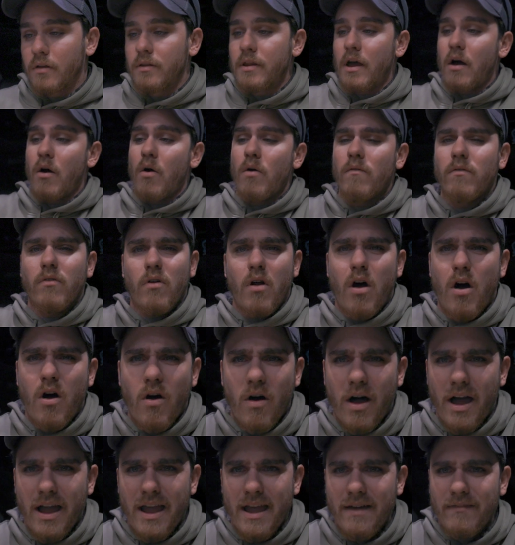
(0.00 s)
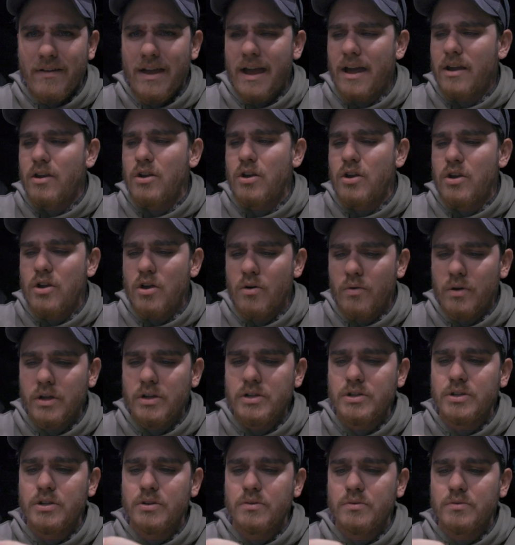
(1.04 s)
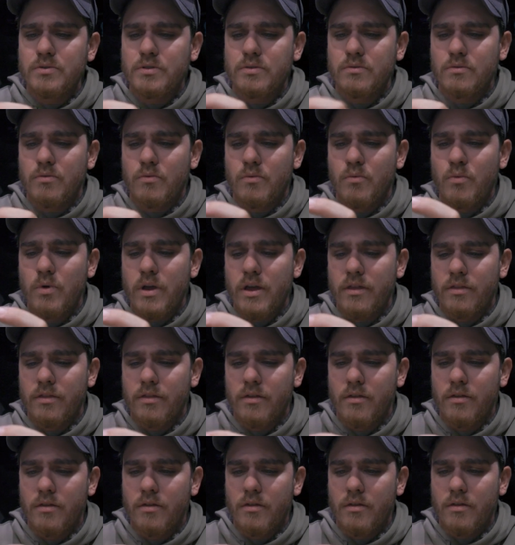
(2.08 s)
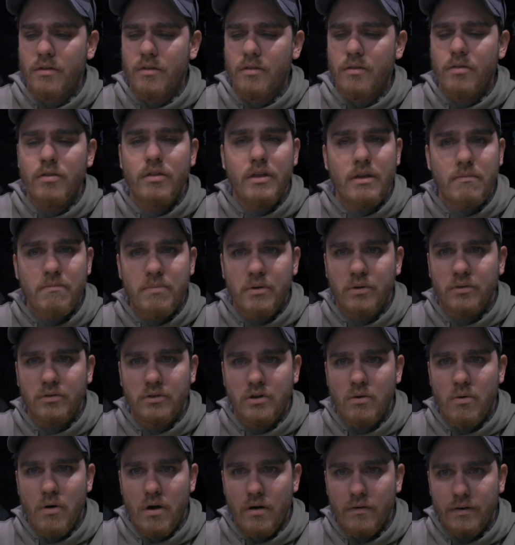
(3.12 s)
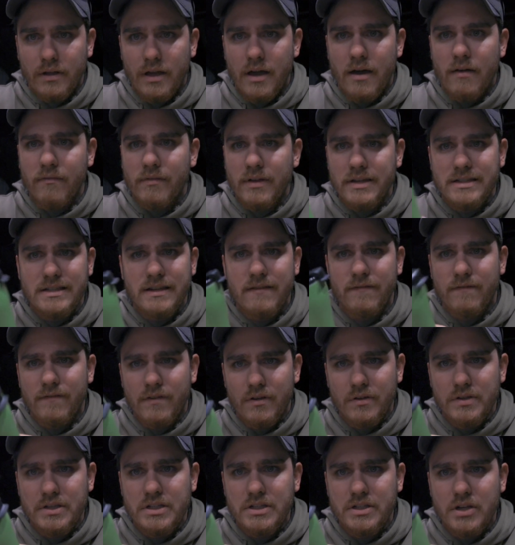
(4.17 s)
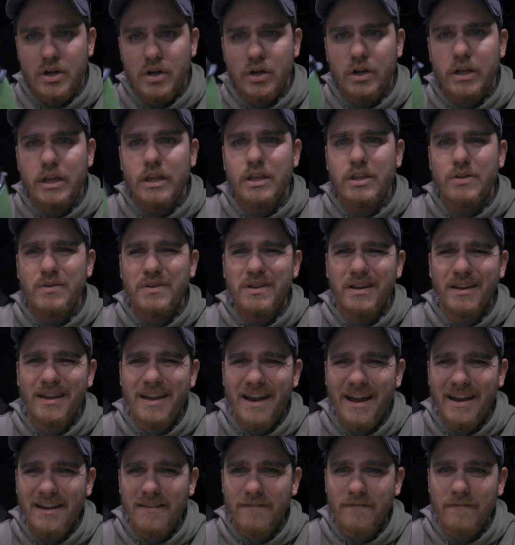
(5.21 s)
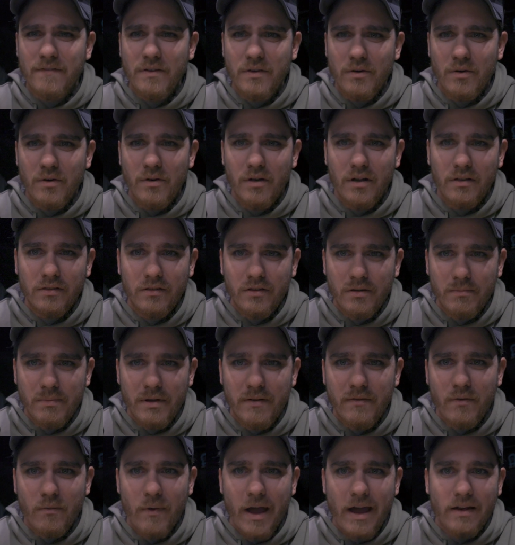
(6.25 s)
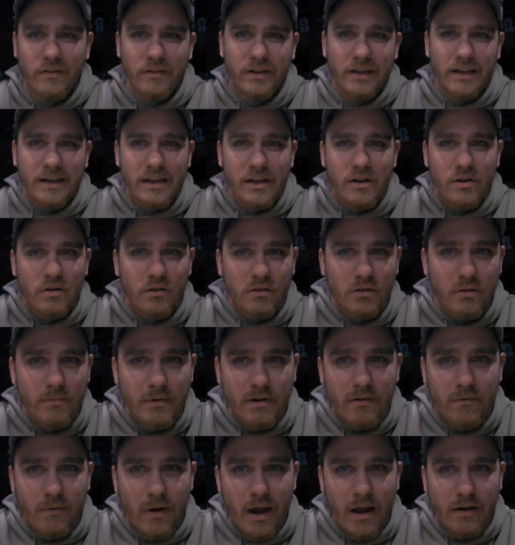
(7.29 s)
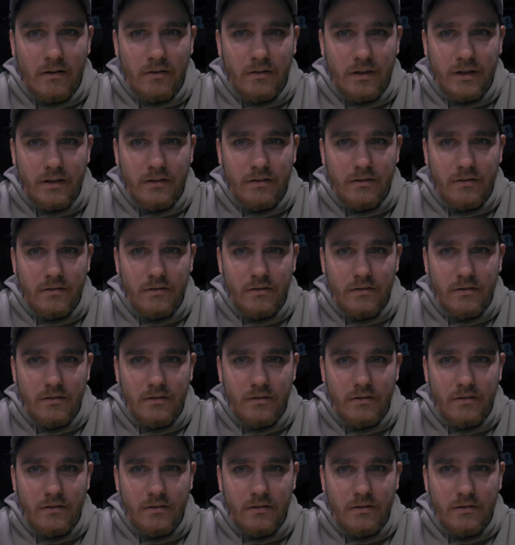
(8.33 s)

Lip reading: Now overall, I have had no issues with the build quality of this. It feels sturdy. You can kind of feel a little bit of a rattling and hear a little bit of rattling.